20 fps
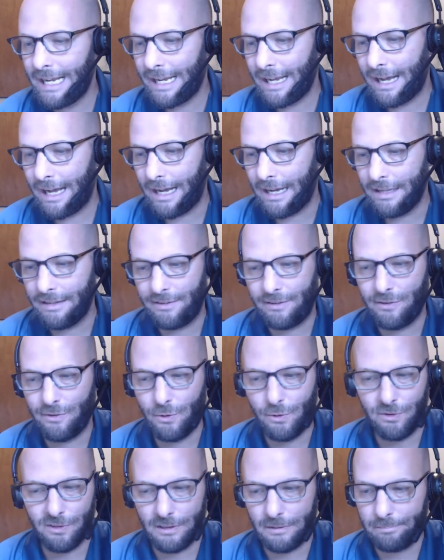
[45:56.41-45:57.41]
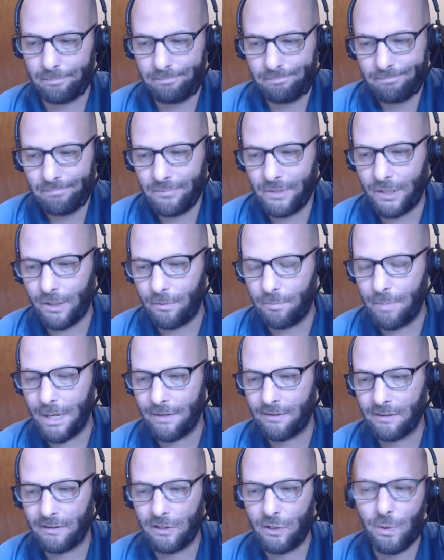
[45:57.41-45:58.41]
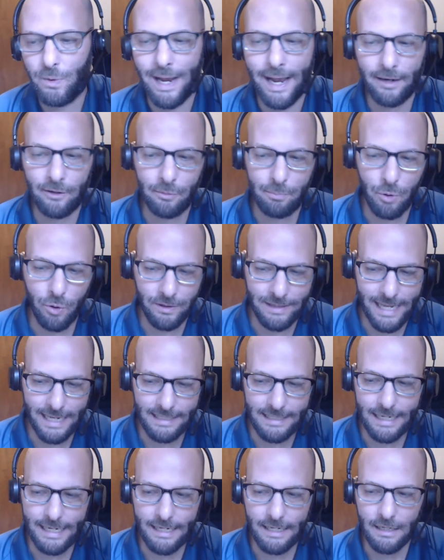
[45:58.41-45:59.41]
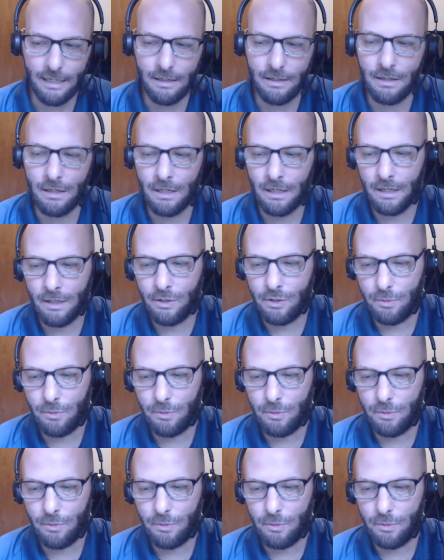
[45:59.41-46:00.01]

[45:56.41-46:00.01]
Uh, it's using, you know, basically you export that data, you